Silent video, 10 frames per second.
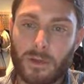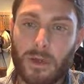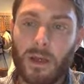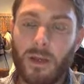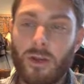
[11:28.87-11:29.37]

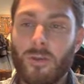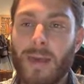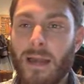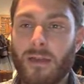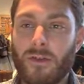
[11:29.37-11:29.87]
In a
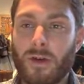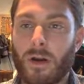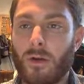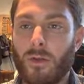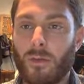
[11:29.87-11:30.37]
humanities
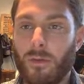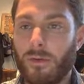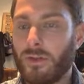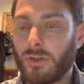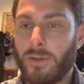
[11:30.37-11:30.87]
article, there will
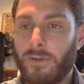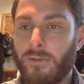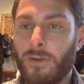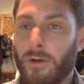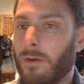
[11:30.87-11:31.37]
usually be
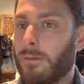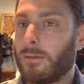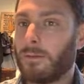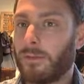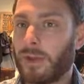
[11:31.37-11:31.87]
fewer
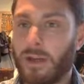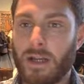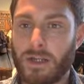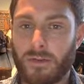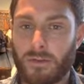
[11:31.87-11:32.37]

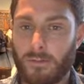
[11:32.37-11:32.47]
citations.